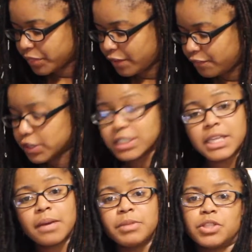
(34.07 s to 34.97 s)
The first
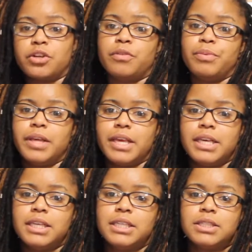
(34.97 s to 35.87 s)
thing I'm gonna start off with
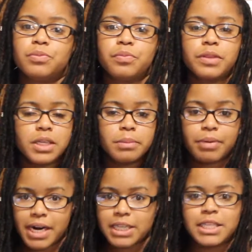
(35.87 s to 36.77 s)
is the
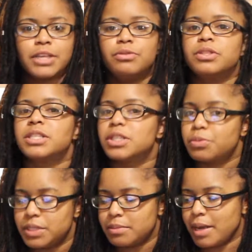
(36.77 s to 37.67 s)
products I use to
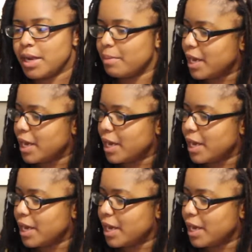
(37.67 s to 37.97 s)
twist my hair.